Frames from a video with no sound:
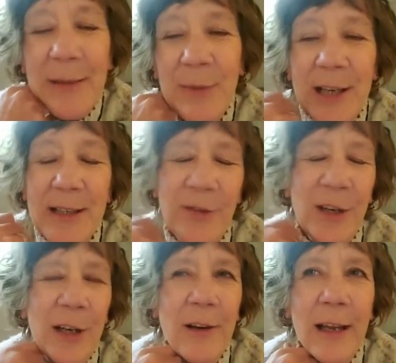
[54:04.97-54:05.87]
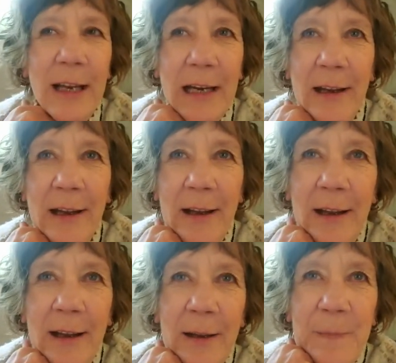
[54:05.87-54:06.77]
sphere that
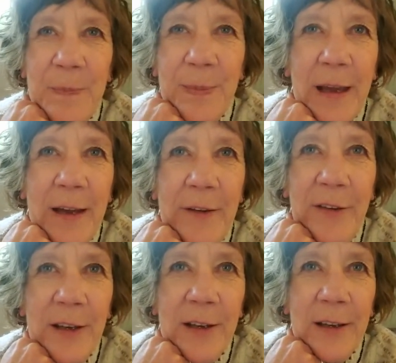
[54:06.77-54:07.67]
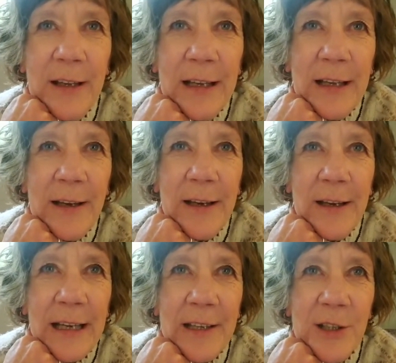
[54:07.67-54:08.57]
I feel I
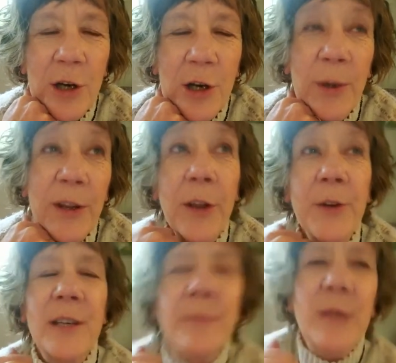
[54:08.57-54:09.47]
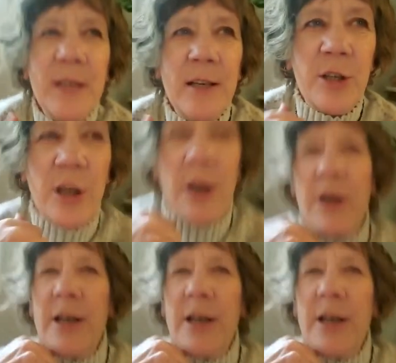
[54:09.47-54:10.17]
can share it with, although sometimes I share his